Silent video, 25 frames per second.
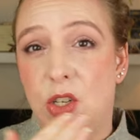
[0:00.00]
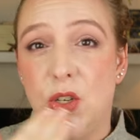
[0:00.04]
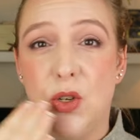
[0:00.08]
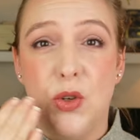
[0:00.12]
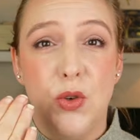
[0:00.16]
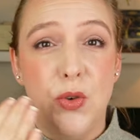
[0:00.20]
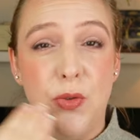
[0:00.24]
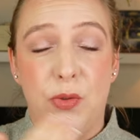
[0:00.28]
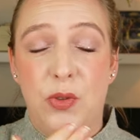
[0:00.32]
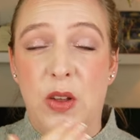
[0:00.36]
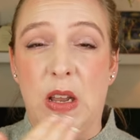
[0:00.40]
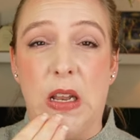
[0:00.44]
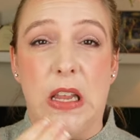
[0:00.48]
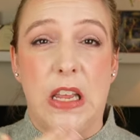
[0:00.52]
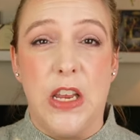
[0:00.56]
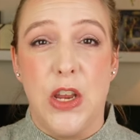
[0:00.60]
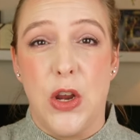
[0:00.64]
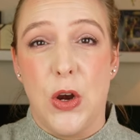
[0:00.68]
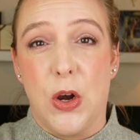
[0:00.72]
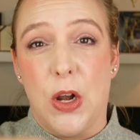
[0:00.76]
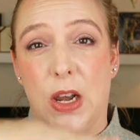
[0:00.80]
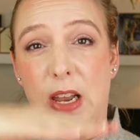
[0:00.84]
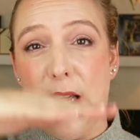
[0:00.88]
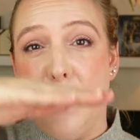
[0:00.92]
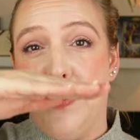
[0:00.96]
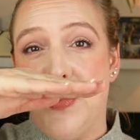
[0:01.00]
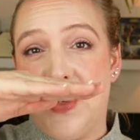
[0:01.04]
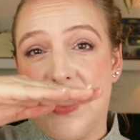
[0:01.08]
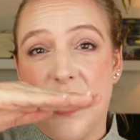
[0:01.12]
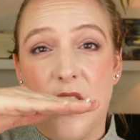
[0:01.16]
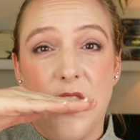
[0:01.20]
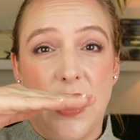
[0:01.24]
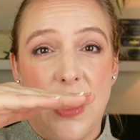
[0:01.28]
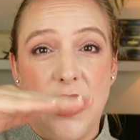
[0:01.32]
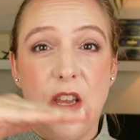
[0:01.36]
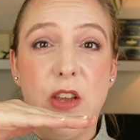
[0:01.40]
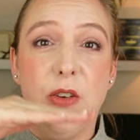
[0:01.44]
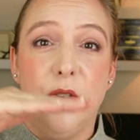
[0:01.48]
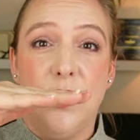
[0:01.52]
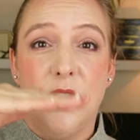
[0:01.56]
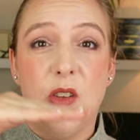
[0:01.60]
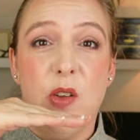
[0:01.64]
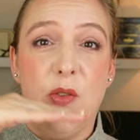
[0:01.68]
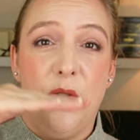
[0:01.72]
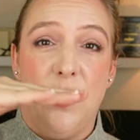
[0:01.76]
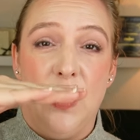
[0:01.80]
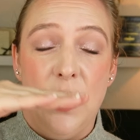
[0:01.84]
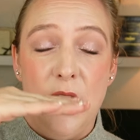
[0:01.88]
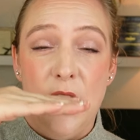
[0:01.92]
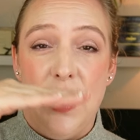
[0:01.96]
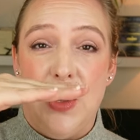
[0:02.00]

to fill in your lips and then use the